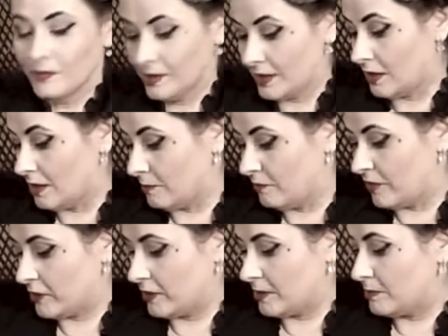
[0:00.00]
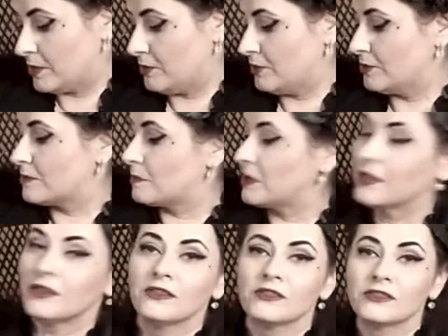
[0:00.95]
Now, I'm very amused
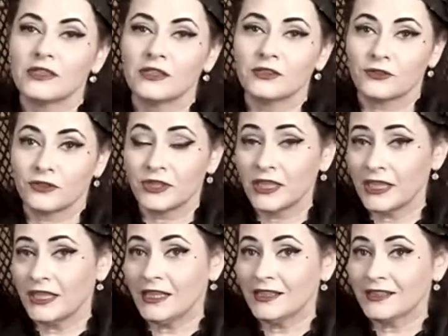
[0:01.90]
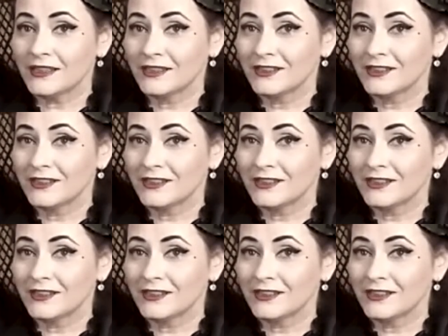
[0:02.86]
because underneath